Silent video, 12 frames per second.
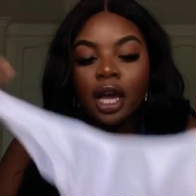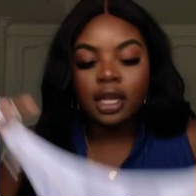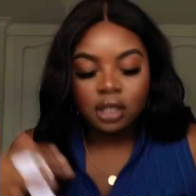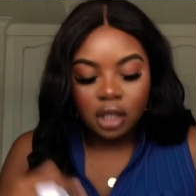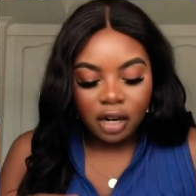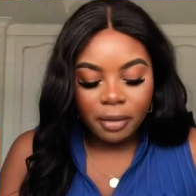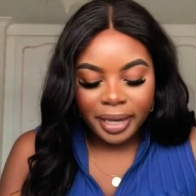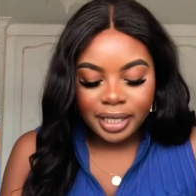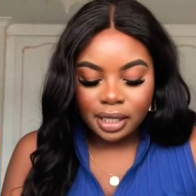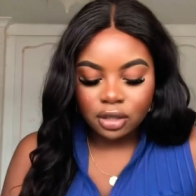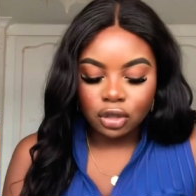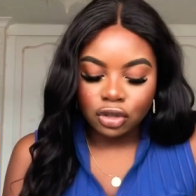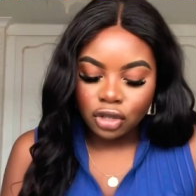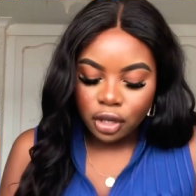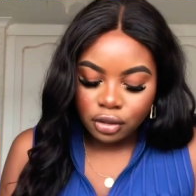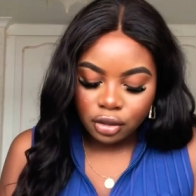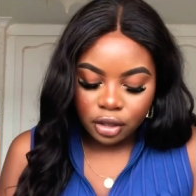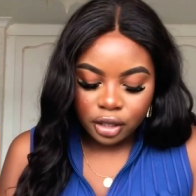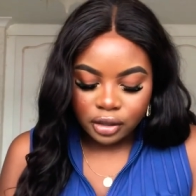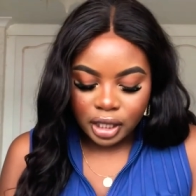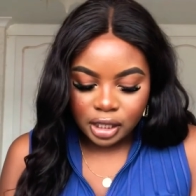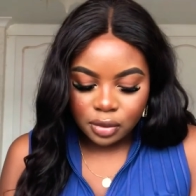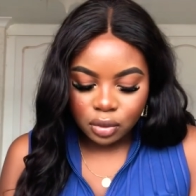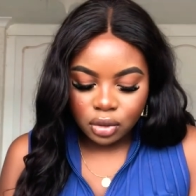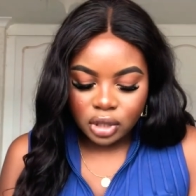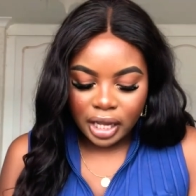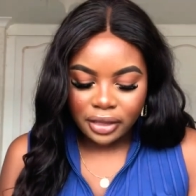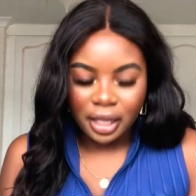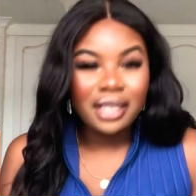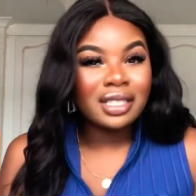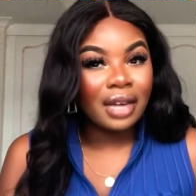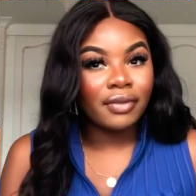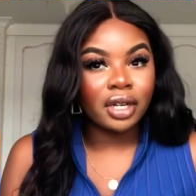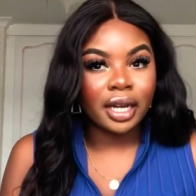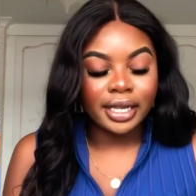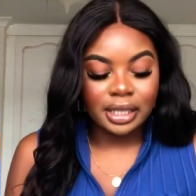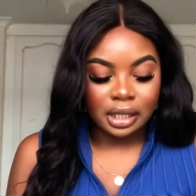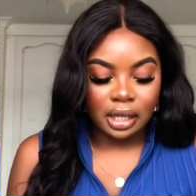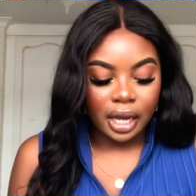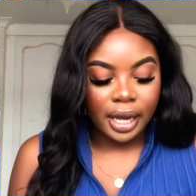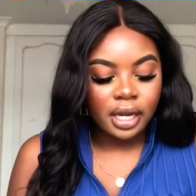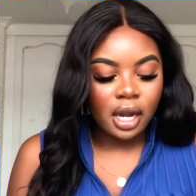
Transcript: Zara Basics are so good. This was I think seven ninety nine.